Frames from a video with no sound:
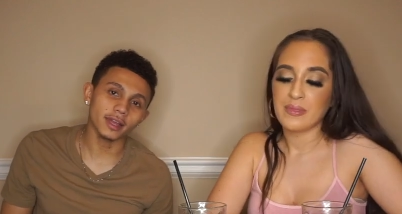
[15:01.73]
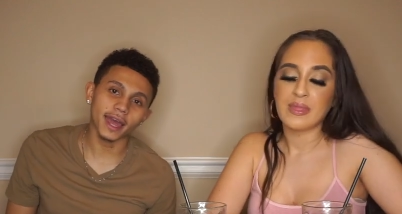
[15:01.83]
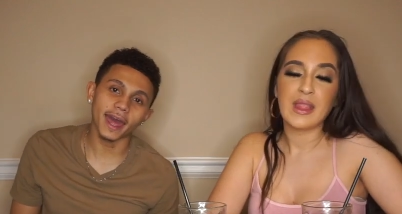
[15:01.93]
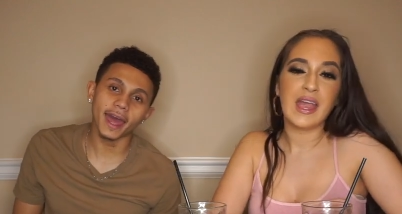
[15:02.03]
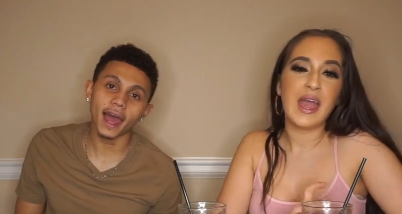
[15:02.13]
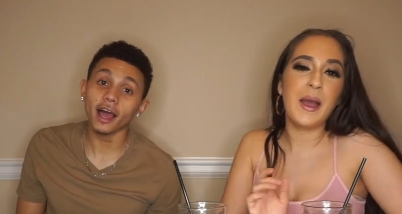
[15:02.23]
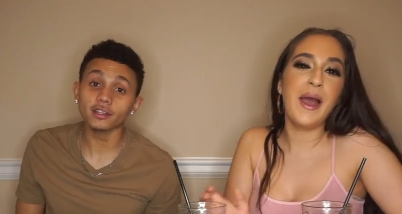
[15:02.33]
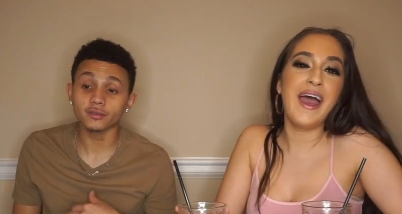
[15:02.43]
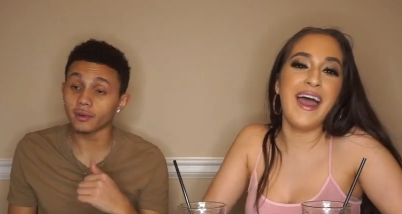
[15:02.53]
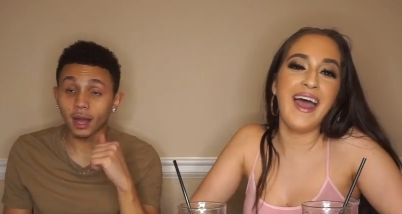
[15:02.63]
Speaker 1: cat.
Speaker 2: I
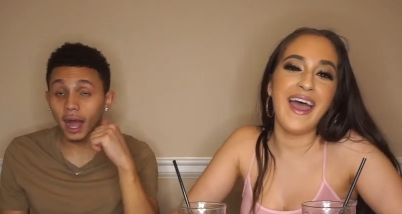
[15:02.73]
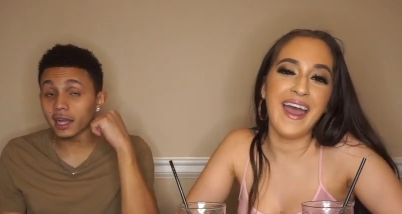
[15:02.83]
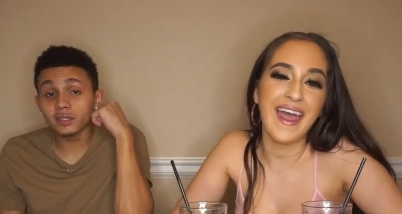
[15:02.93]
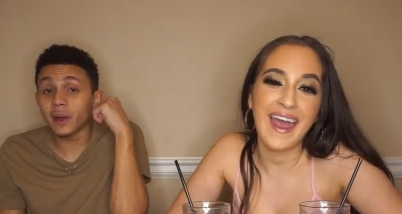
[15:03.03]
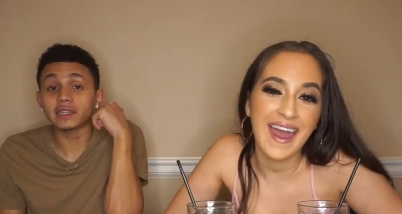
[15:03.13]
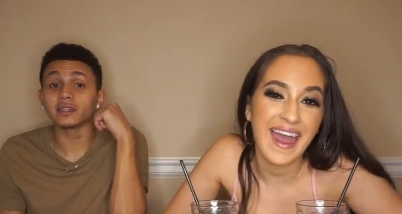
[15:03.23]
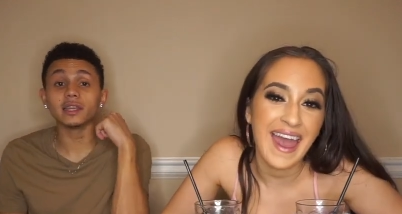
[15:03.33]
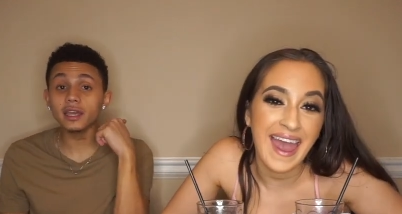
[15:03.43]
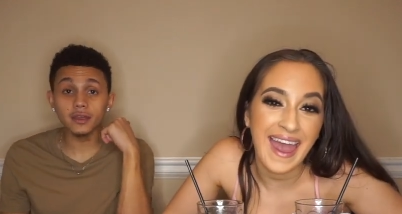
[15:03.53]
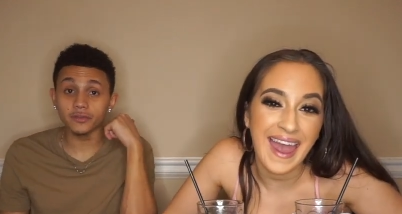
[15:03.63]
was, I was about to
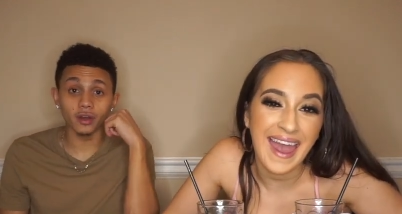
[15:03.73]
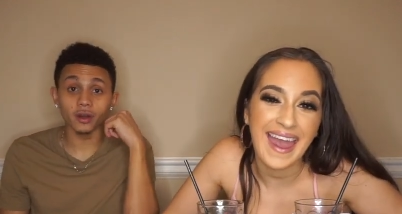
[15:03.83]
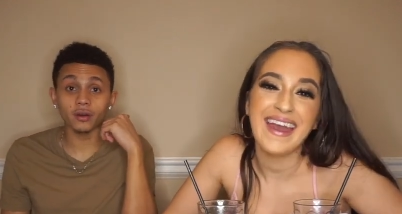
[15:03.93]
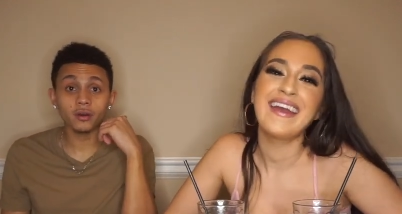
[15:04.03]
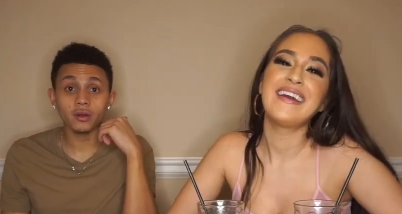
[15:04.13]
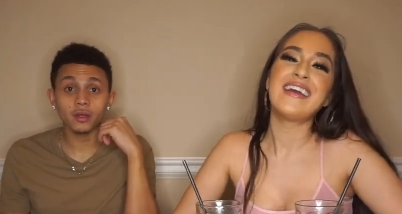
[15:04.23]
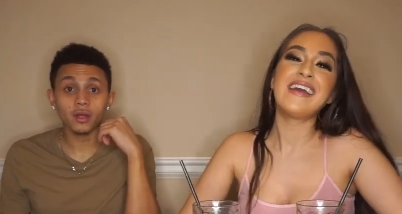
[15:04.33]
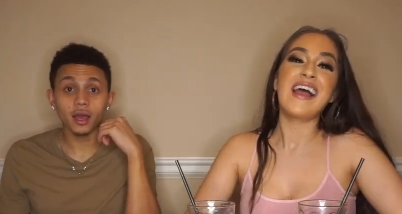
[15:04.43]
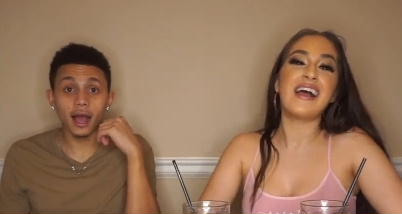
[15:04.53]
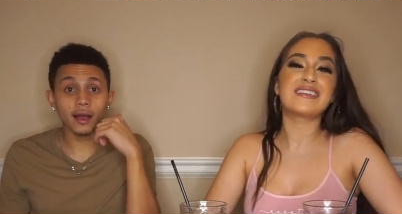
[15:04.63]
leave, yo.
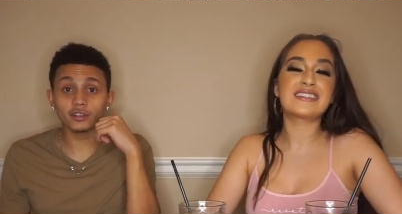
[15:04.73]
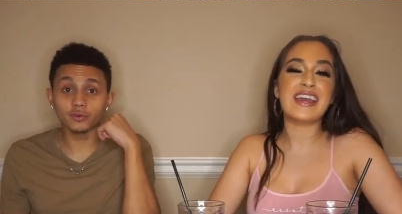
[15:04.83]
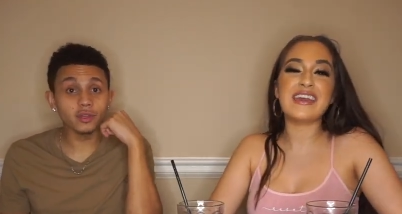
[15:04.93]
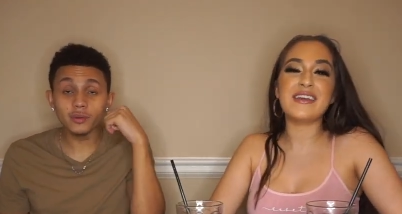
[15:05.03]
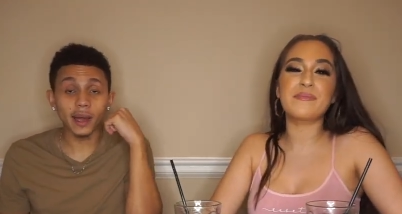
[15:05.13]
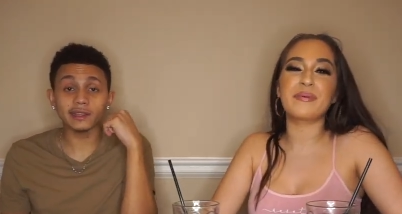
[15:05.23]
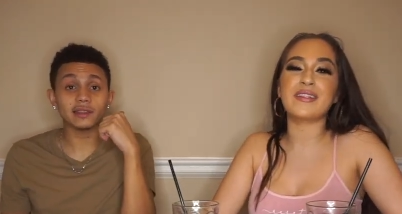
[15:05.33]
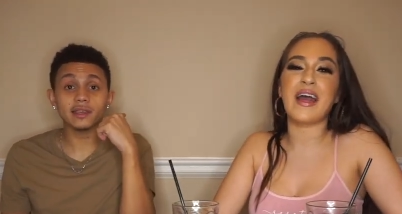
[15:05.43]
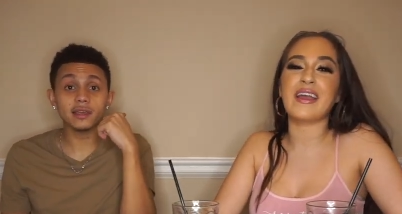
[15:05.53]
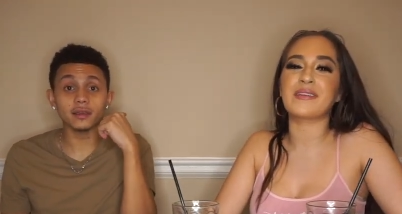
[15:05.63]
Speaker 1: I'm I was saying, really about but to
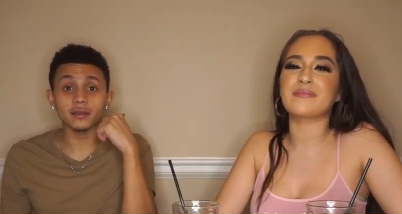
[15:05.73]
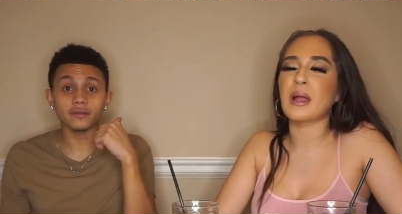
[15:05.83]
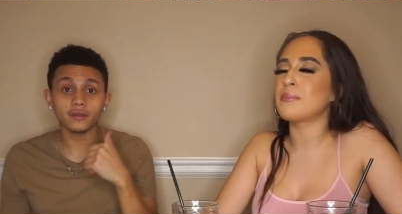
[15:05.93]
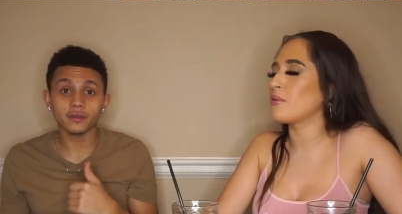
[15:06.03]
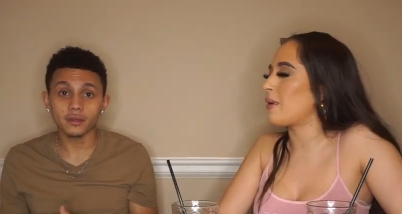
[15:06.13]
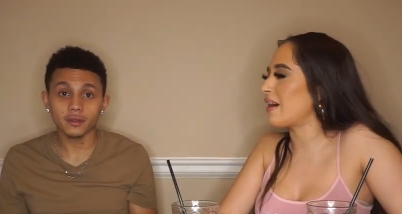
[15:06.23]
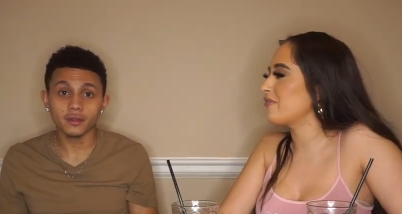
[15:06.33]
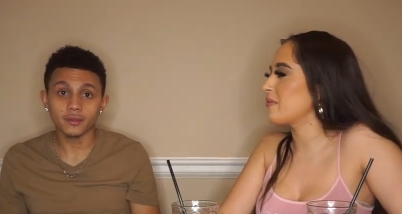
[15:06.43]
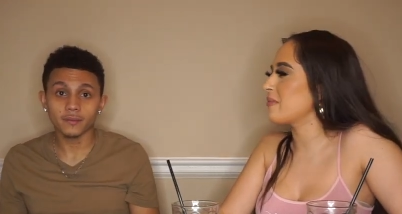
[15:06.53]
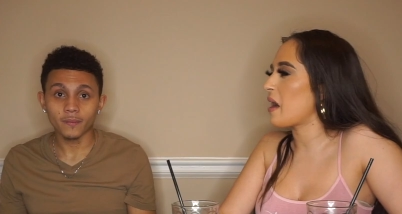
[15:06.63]
like, leave. But why
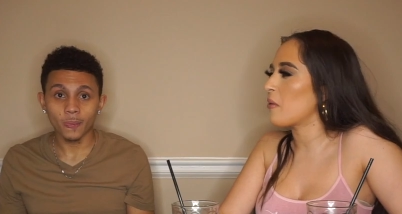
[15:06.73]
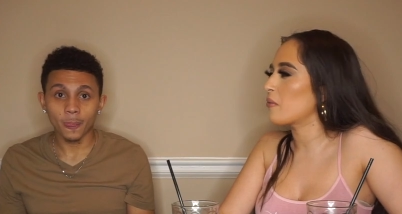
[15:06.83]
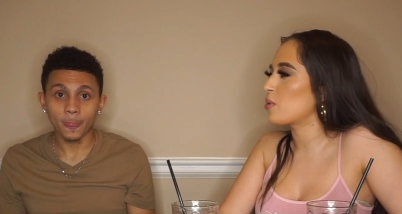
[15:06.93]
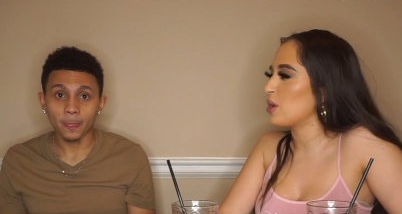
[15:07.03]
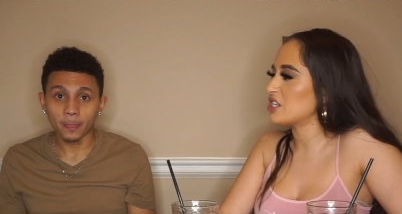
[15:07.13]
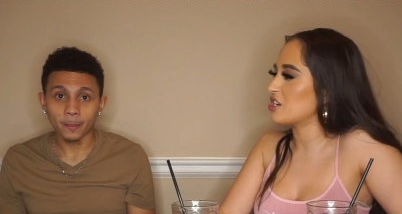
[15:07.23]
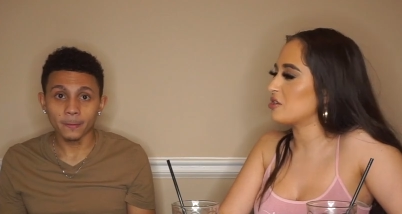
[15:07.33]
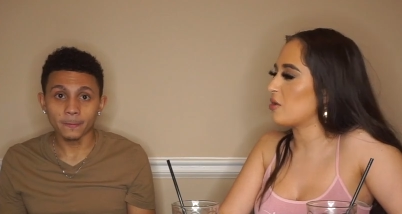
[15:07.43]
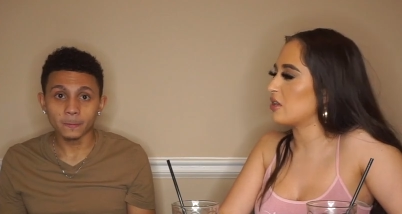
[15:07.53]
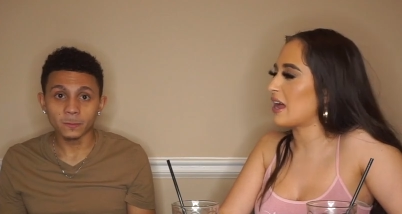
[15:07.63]
from that question,
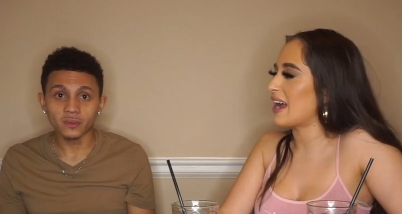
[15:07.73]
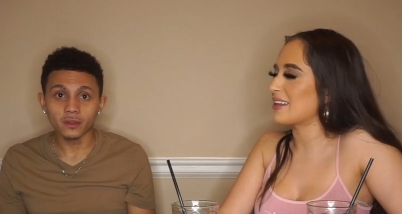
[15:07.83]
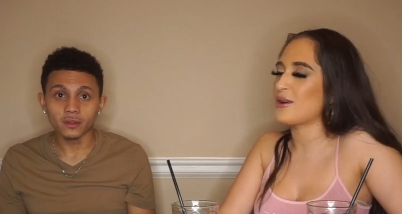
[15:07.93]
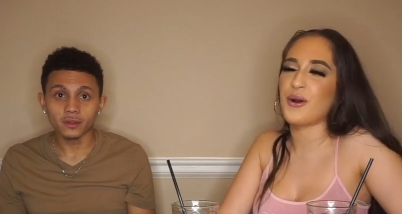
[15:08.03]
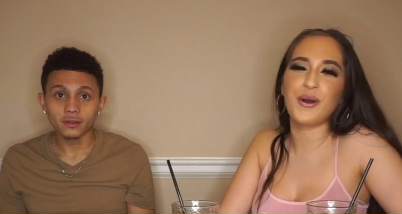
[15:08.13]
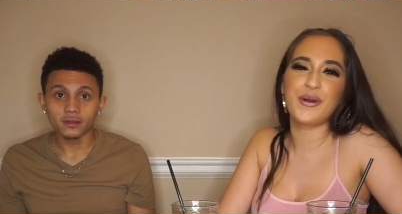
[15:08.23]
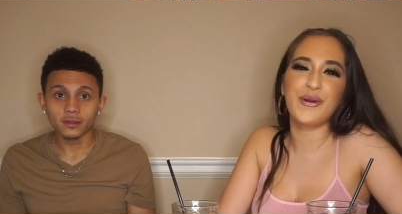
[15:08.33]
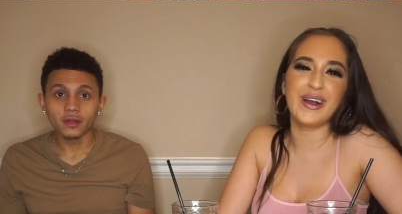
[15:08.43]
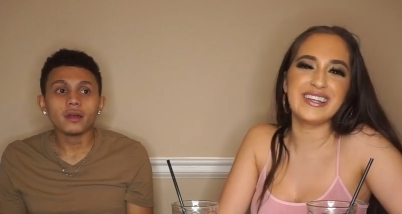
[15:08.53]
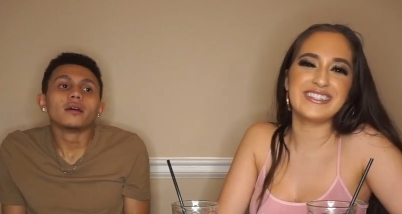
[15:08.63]
though? Like, out of all
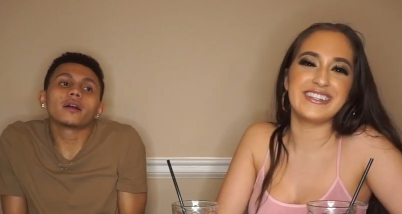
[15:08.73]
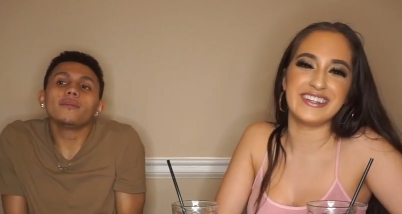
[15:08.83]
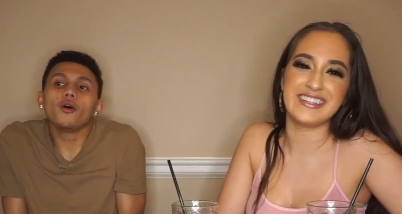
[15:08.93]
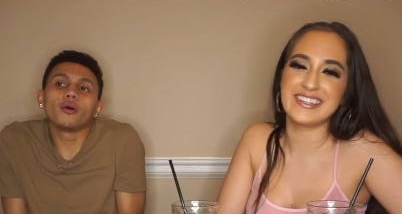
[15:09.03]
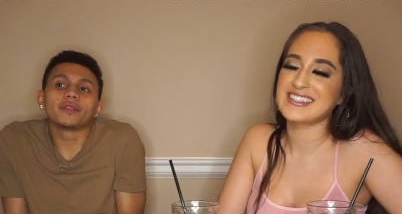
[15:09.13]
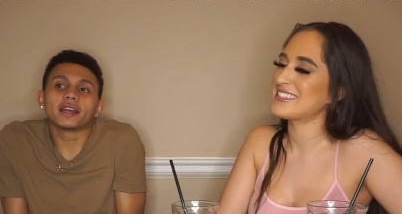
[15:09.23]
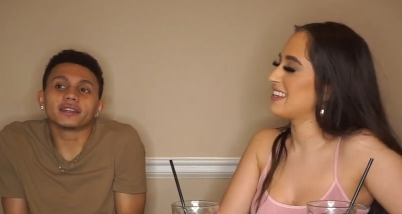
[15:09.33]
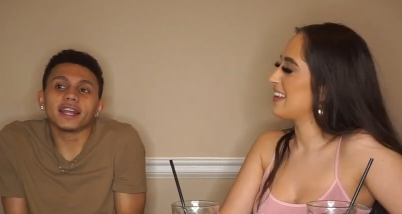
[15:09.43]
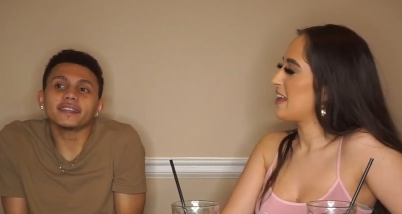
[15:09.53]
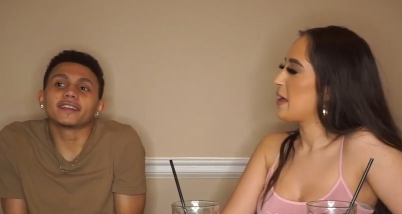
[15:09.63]
questions.
Speaker 2: Come on, because
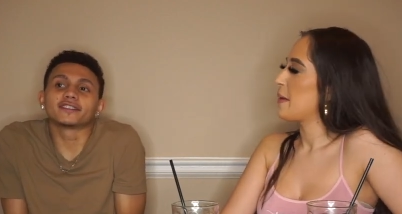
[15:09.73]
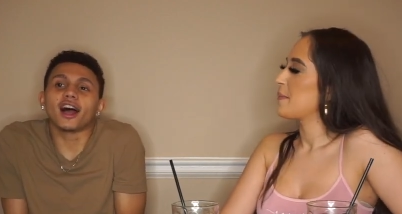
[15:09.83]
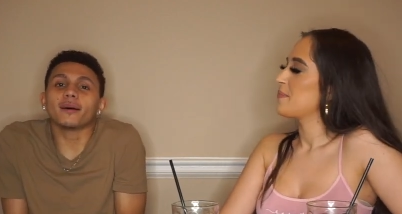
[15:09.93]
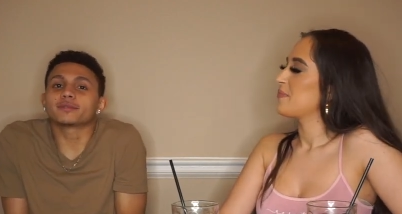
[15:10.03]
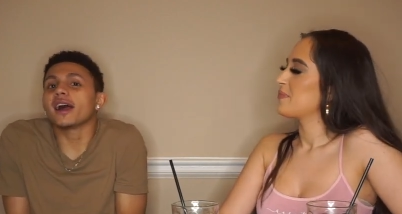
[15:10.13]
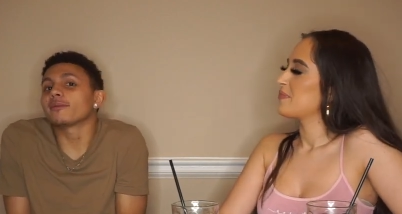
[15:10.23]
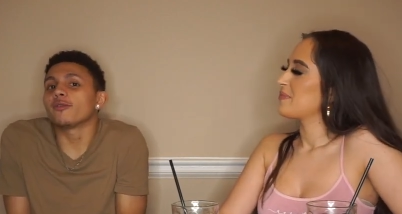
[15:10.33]
that's the top, top